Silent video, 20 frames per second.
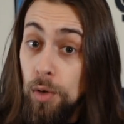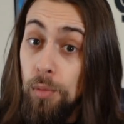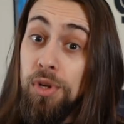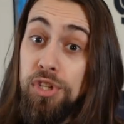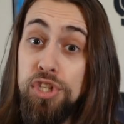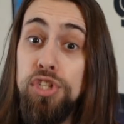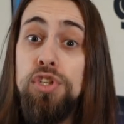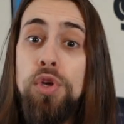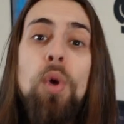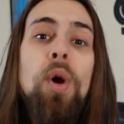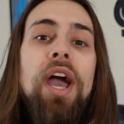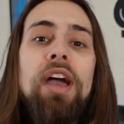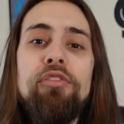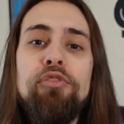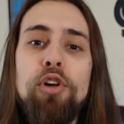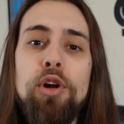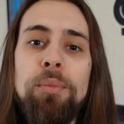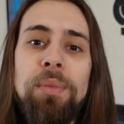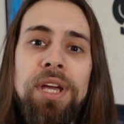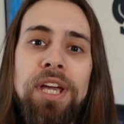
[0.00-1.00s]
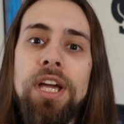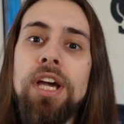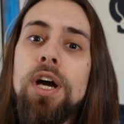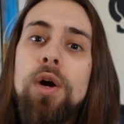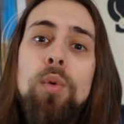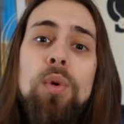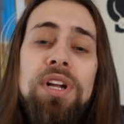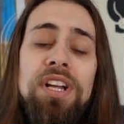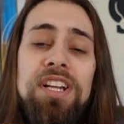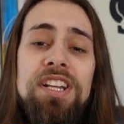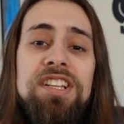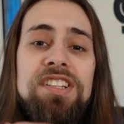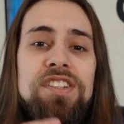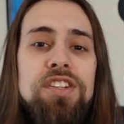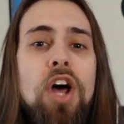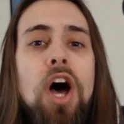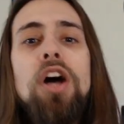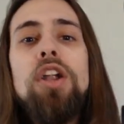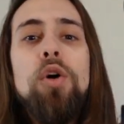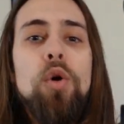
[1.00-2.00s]
Which is okay for me. What it is
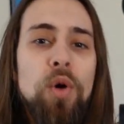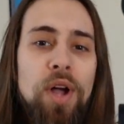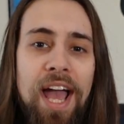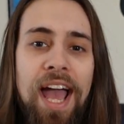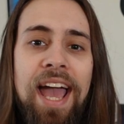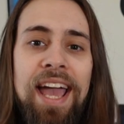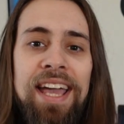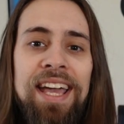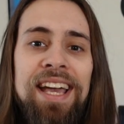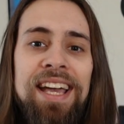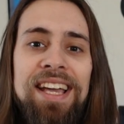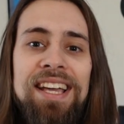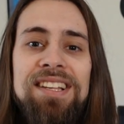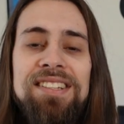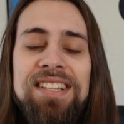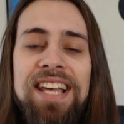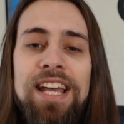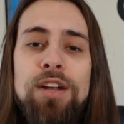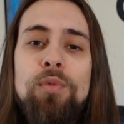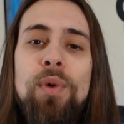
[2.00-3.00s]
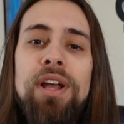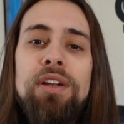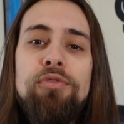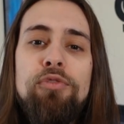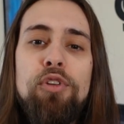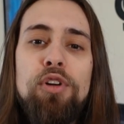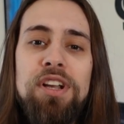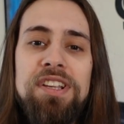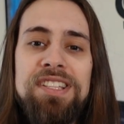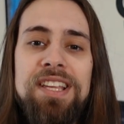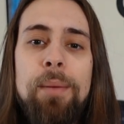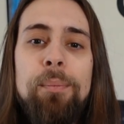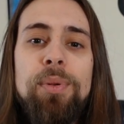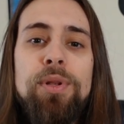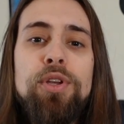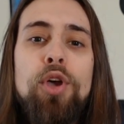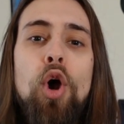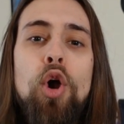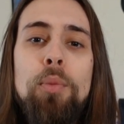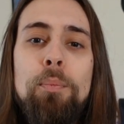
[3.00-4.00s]
not okay is then when, for example,
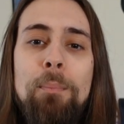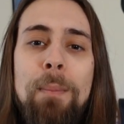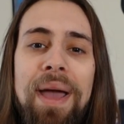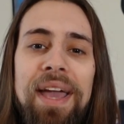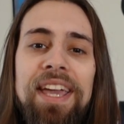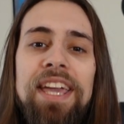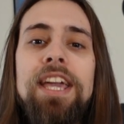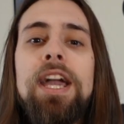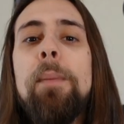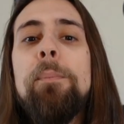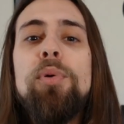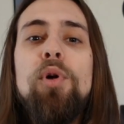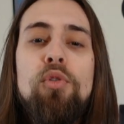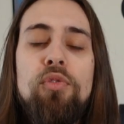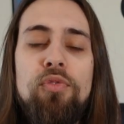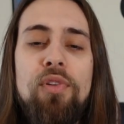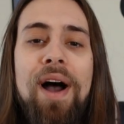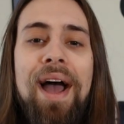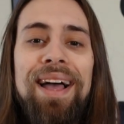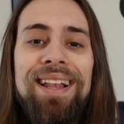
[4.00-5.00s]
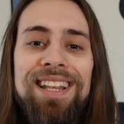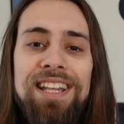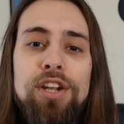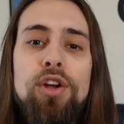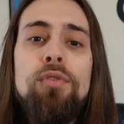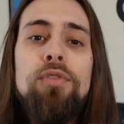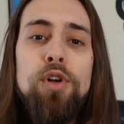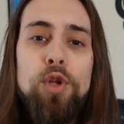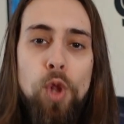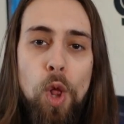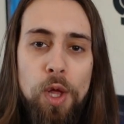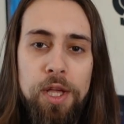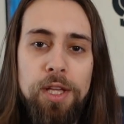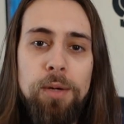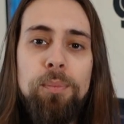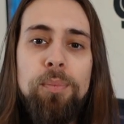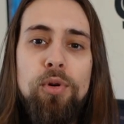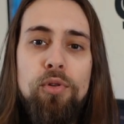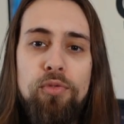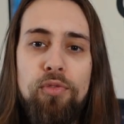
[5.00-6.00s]
you're making a profile, an
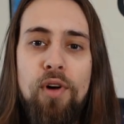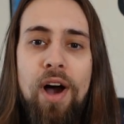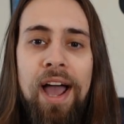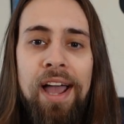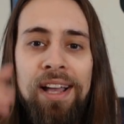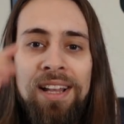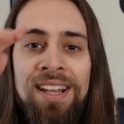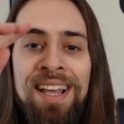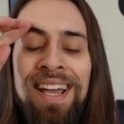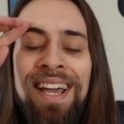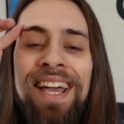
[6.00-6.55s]
overclocking profile,